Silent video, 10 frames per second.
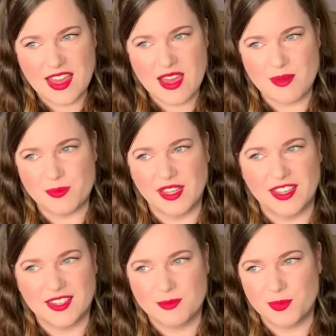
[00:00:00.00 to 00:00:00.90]

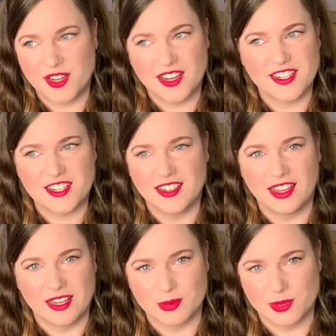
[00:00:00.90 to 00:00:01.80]
epic percussion
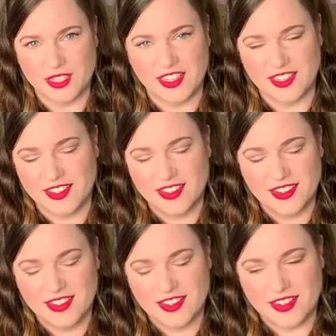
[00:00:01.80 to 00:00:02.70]
library.
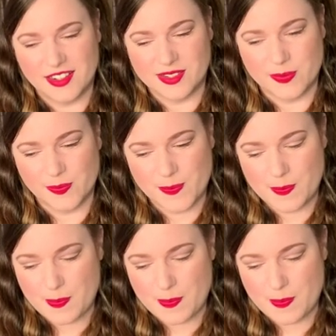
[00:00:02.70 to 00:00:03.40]
Um,